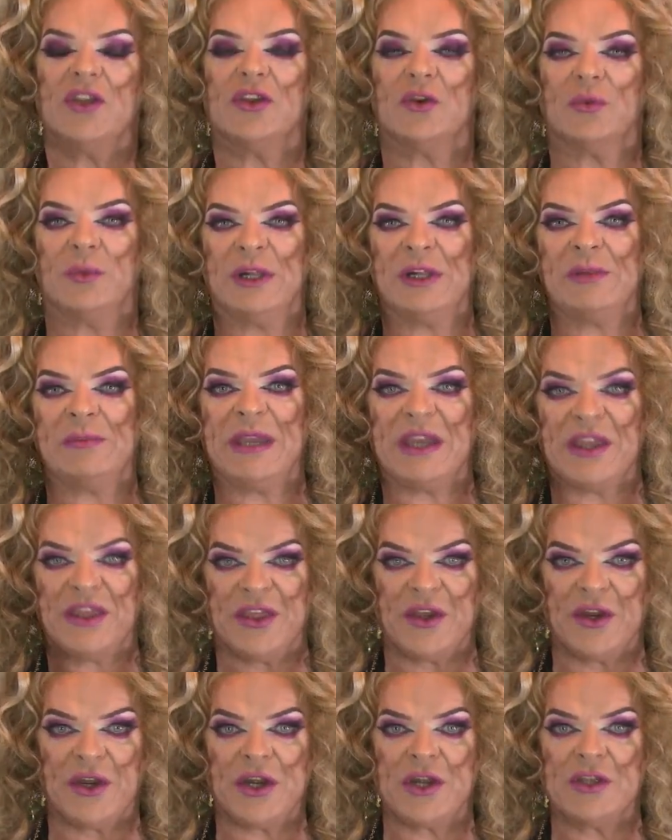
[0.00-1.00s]
There will be a
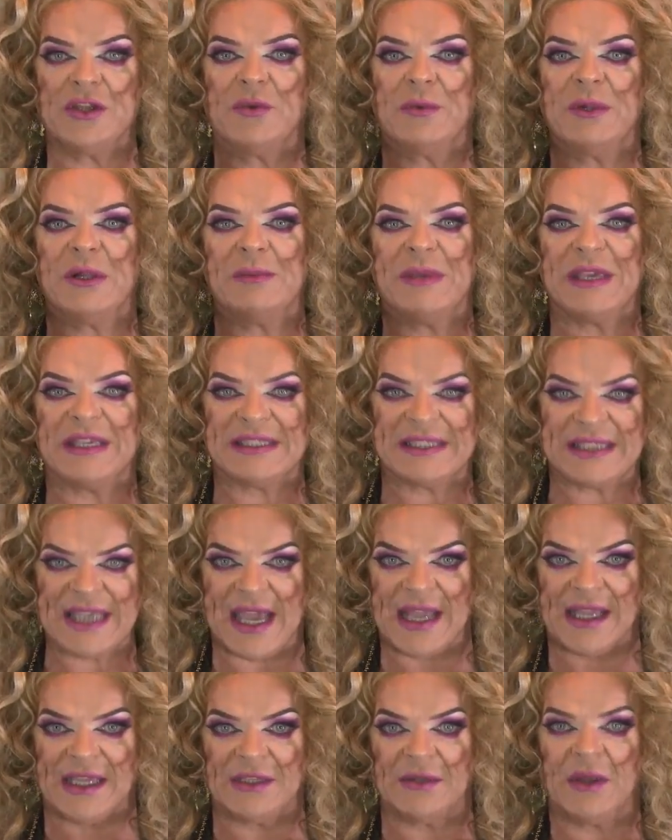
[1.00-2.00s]
third, there will be a
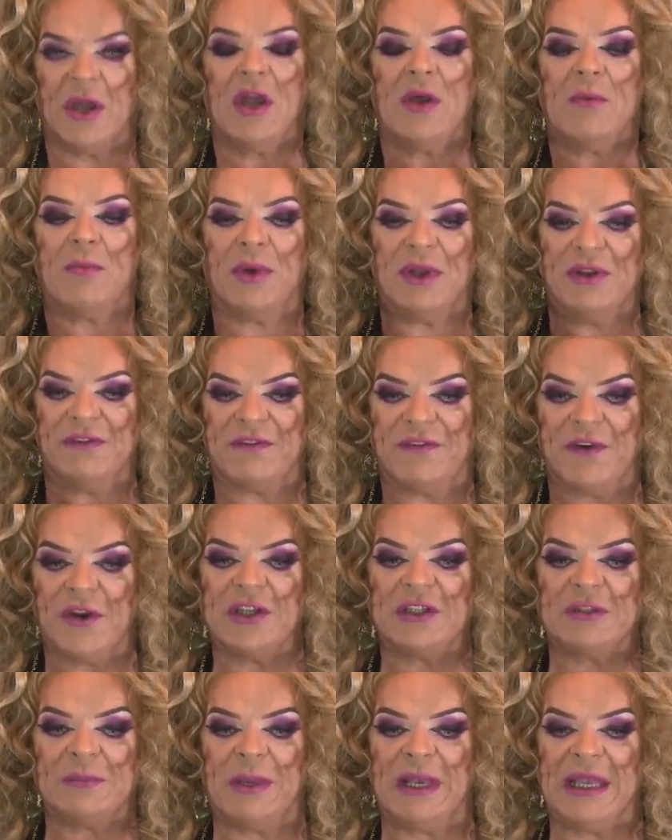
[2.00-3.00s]
second, but in
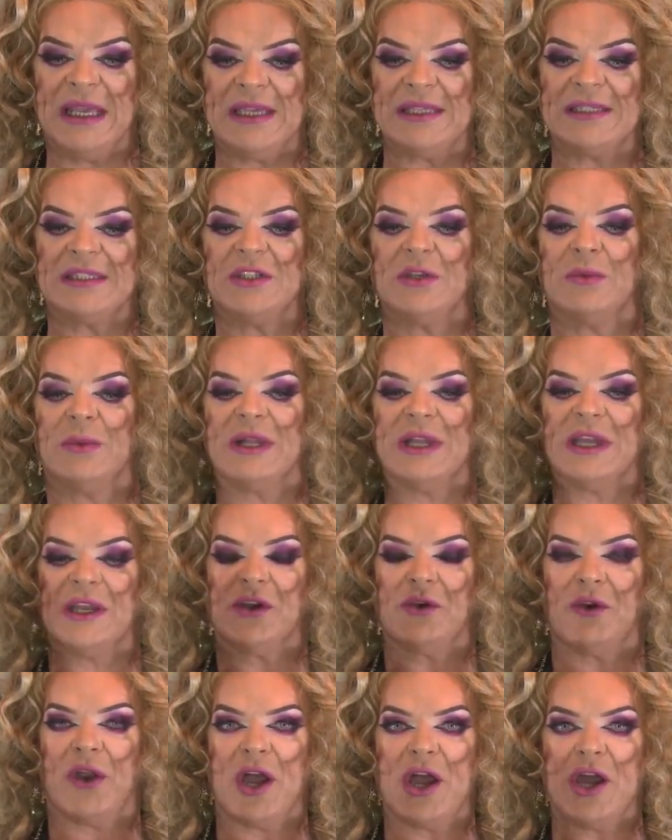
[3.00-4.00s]
first place, you will
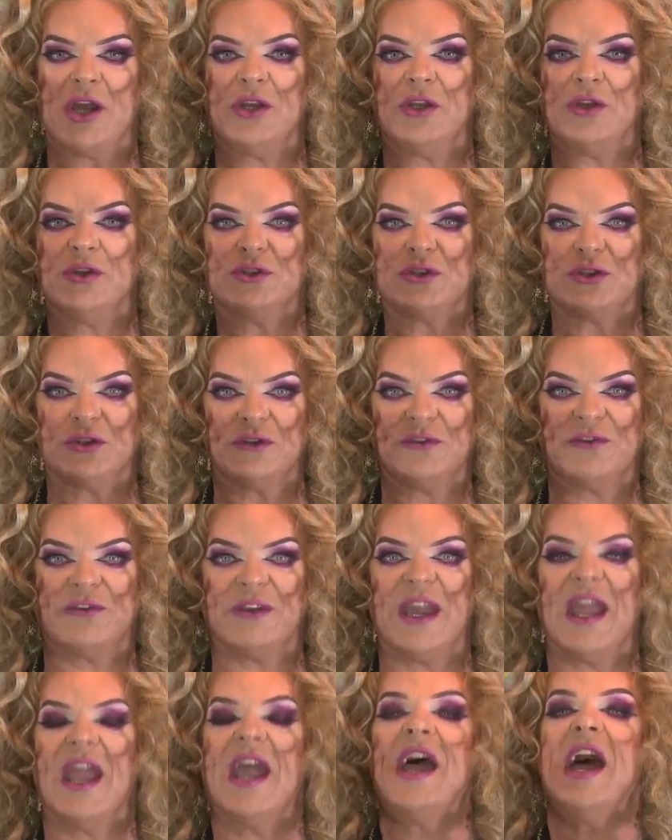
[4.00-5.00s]
get crown,
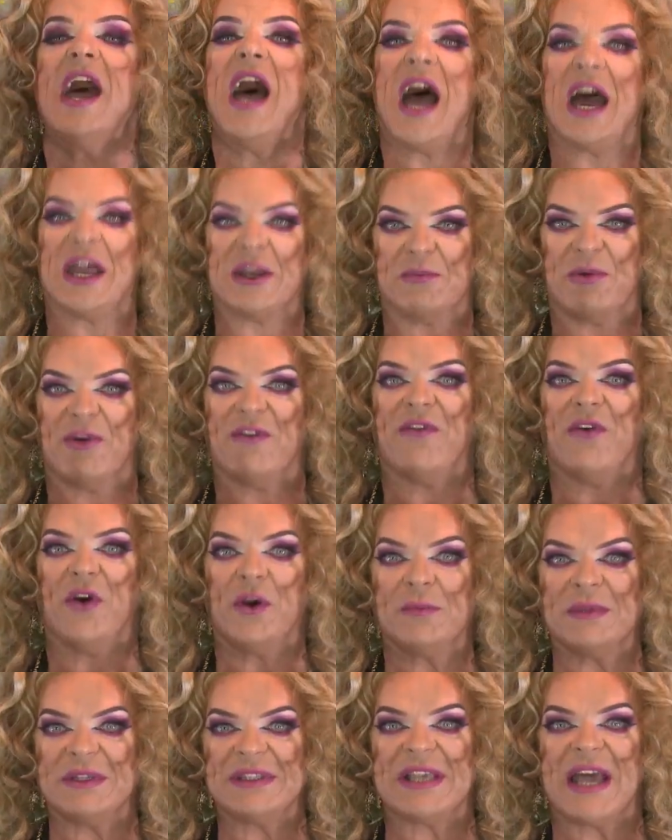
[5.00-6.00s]
trophy, and a
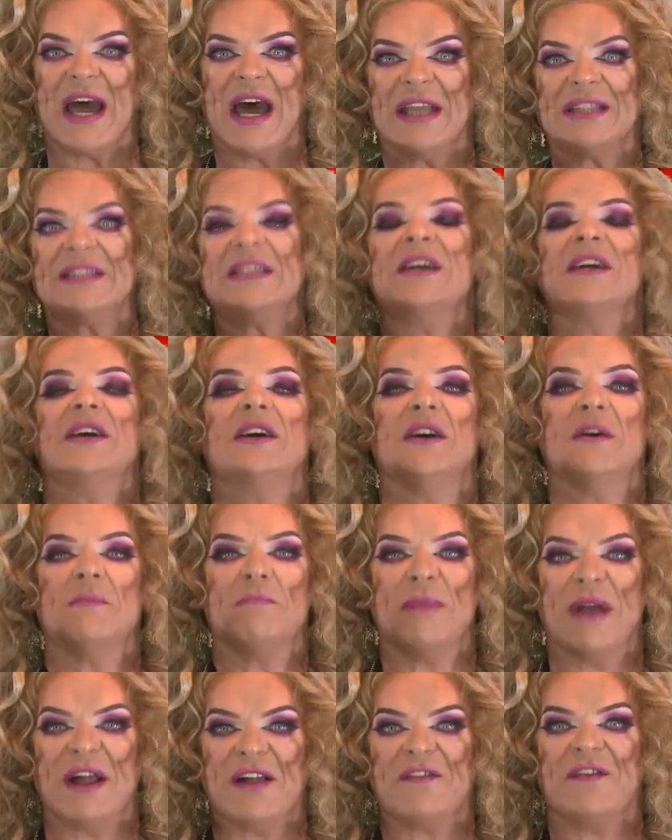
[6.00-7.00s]
performance at
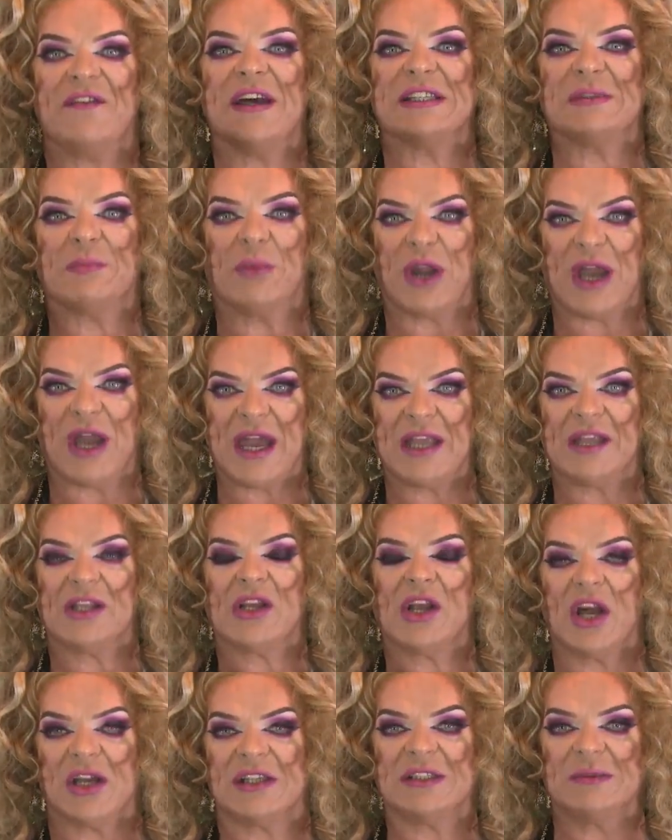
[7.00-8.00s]
Belfast
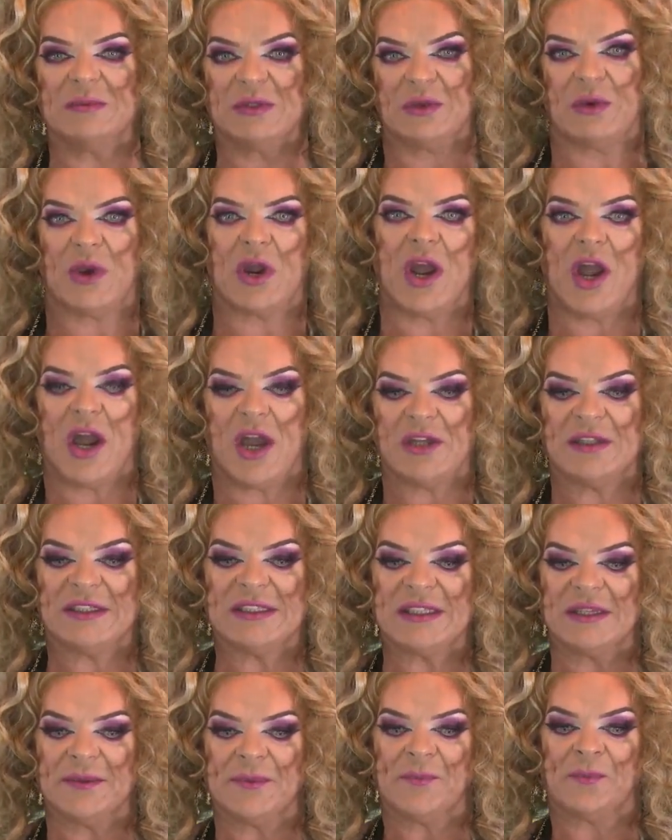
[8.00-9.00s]
Pride Custom Square
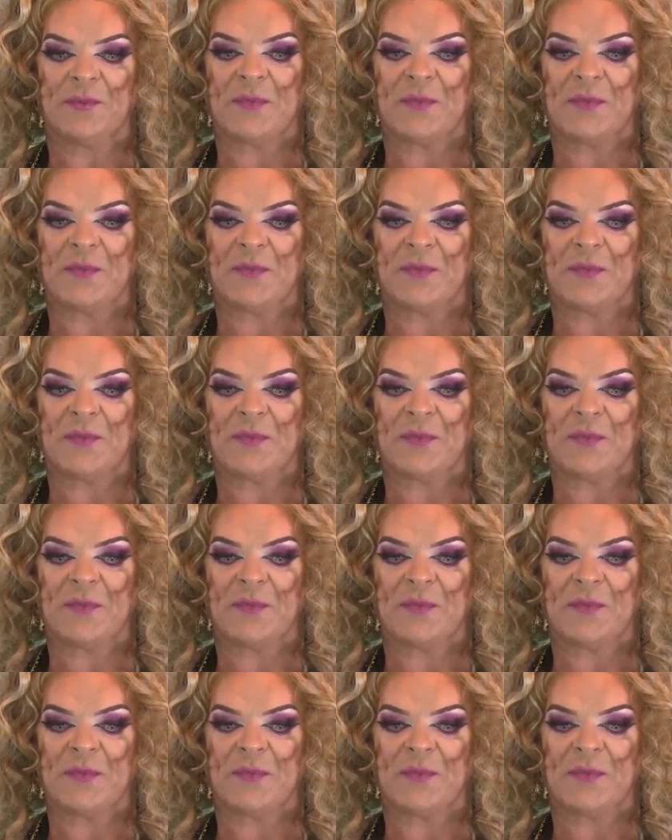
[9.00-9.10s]
House.